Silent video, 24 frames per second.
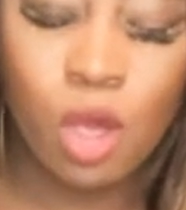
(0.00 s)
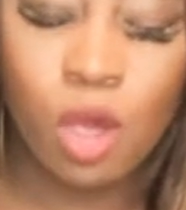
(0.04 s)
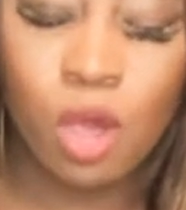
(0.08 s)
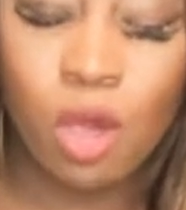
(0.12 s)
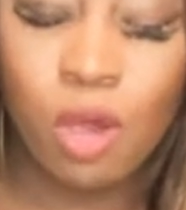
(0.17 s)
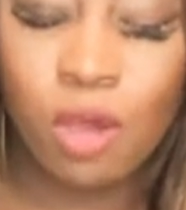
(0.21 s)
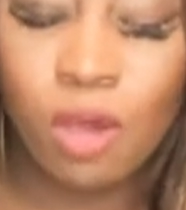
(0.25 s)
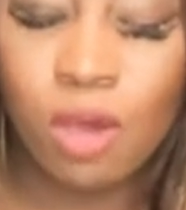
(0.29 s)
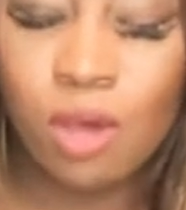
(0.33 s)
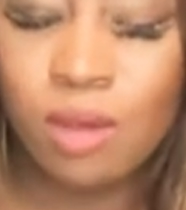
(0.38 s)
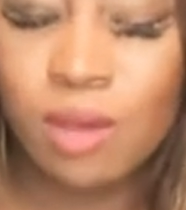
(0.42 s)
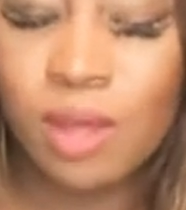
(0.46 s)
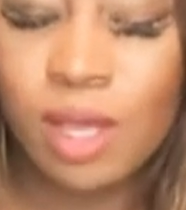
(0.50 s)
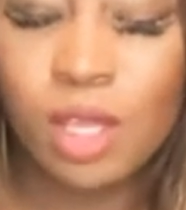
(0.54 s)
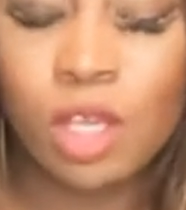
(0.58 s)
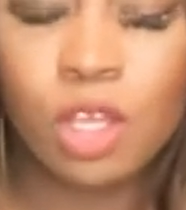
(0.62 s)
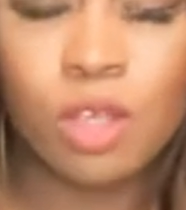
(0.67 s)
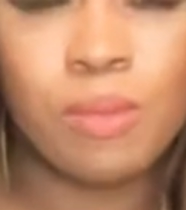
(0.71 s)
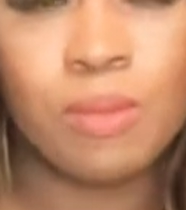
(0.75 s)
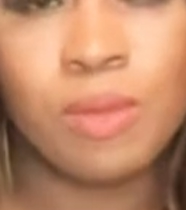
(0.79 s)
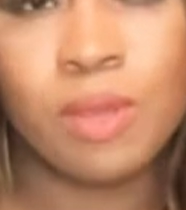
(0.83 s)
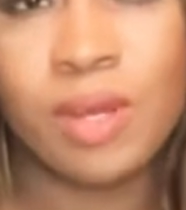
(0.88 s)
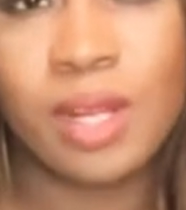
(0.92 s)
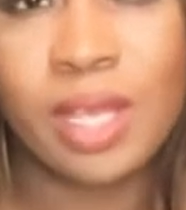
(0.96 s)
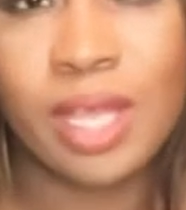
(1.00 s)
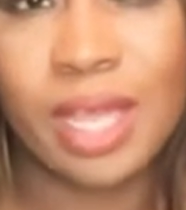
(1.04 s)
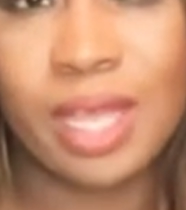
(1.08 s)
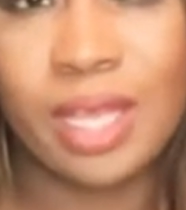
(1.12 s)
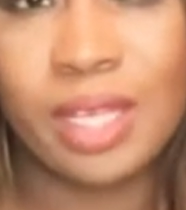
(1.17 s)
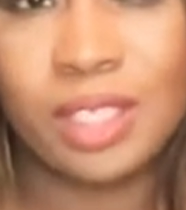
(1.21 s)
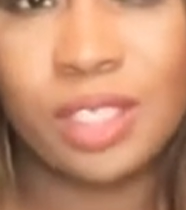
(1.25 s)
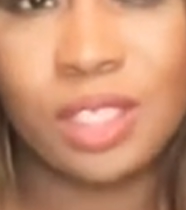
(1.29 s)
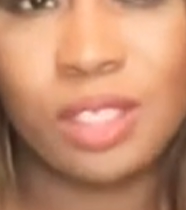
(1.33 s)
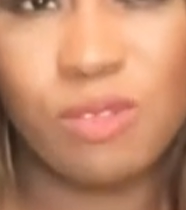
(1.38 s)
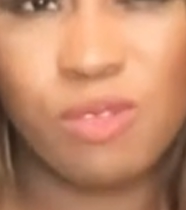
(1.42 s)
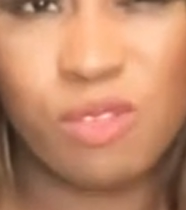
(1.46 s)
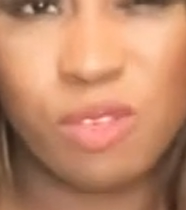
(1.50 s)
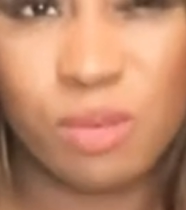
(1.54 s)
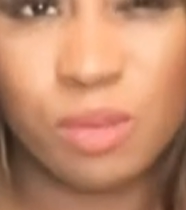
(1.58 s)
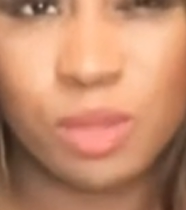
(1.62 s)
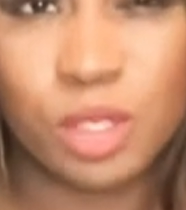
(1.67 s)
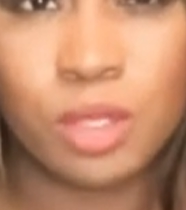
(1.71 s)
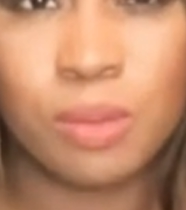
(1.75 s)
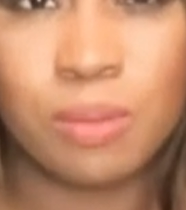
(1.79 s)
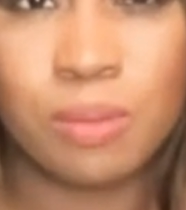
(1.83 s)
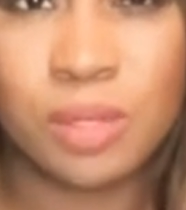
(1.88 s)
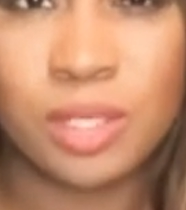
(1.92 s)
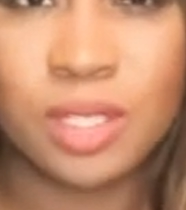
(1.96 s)
or a communication from
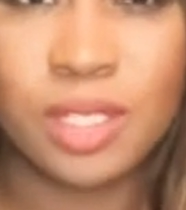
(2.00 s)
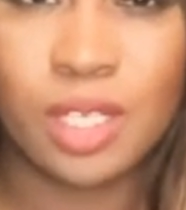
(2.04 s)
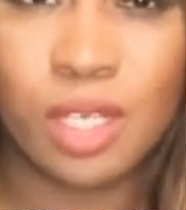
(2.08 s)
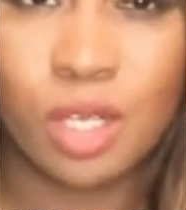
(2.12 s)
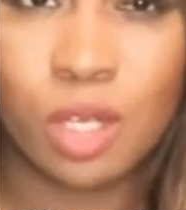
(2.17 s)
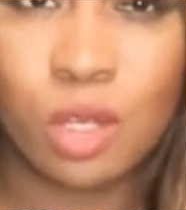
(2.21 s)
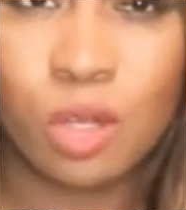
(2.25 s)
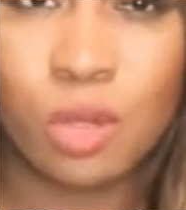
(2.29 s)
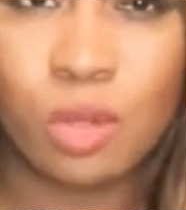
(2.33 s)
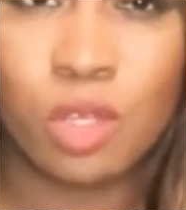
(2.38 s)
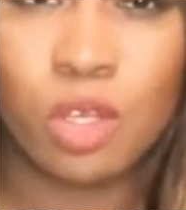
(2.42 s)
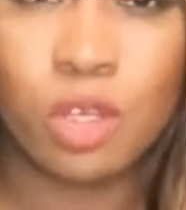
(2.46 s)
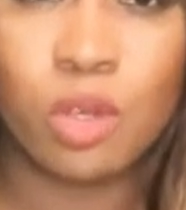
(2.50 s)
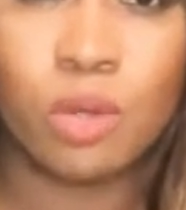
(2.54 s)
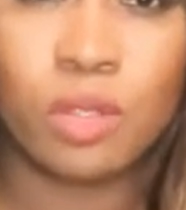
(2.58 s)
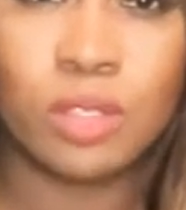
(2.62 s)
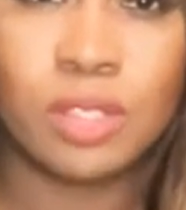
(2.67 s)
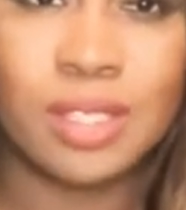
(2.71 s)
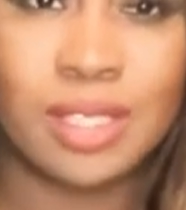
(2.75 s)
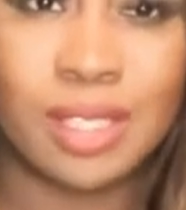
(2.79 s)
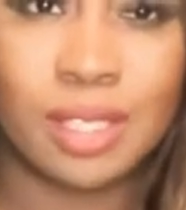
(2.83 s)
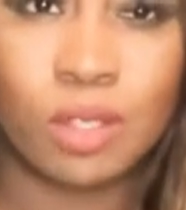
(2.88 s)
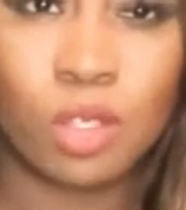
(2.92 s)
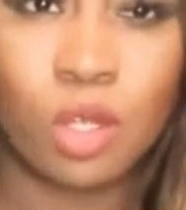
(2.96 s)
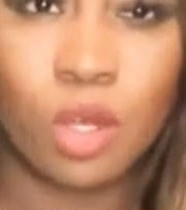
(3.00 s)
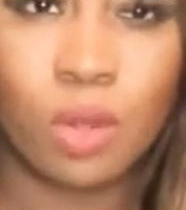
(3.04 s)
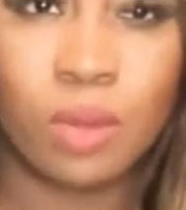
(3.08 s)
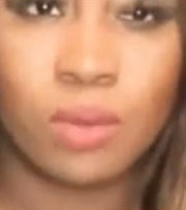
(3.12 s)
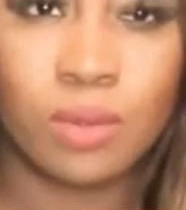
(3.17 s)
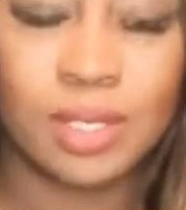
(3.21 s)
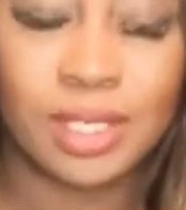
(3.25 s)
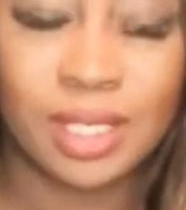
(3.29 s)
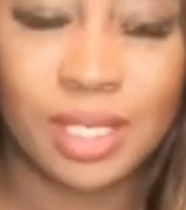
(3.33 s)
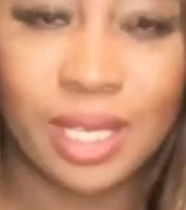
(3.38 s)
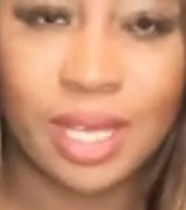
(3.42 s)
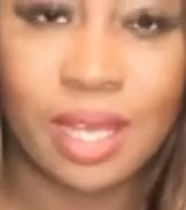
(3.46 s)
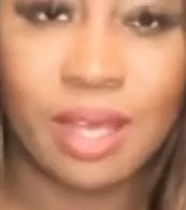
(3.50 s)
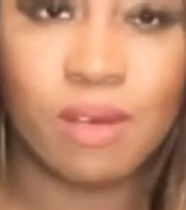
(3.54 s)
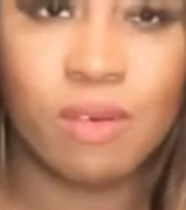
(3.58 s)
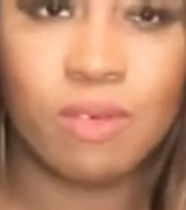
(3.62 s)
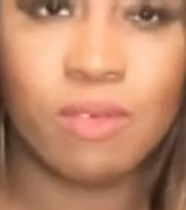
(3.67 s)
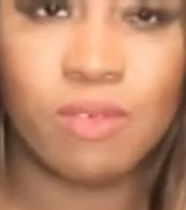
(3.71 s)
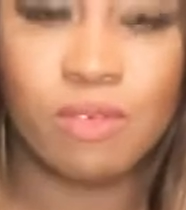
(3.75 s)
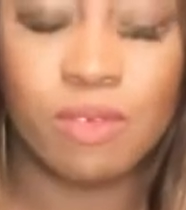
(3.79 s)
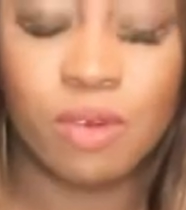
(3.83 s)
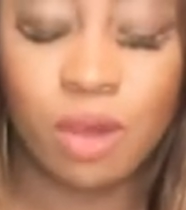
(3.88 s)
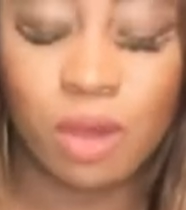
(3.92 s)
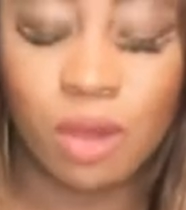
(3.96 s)
somebody who you're still holding
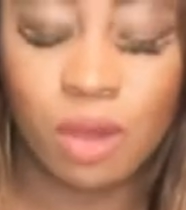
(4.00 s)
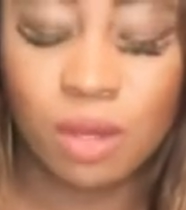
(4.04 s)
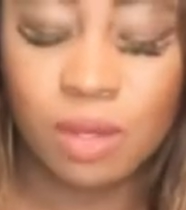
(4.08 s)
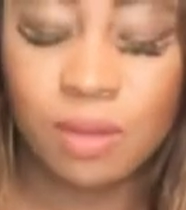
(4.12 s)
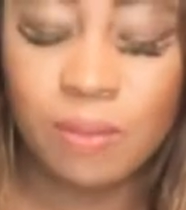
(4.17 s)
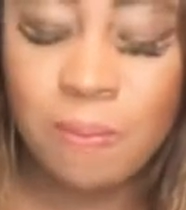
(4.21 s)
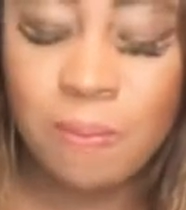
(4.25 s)
out for,